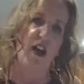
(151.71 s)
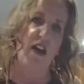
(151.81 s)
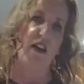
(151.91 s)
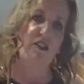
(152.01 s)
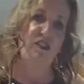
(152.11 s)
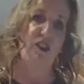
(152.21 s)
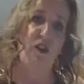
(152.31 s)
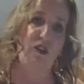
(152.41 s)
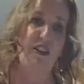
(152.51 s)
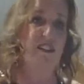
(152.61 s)
And
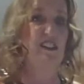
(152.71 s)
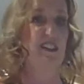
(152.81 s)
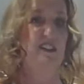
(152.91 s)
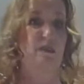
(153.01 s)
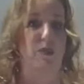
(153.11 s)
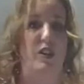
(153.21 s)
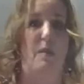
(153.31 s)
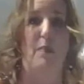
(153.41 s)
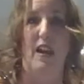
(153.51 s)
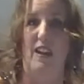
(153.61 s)
so let's get some
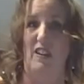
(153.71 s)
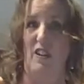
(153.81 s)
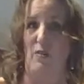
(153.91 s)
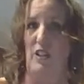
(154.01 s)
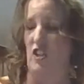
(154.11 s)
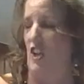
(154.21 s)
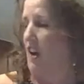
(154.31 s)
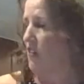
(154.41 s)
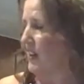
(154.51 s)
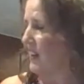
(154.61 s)
champagne going,
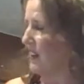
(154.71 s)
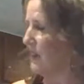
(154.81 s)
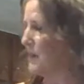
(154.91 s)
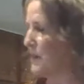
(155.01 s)
shall we?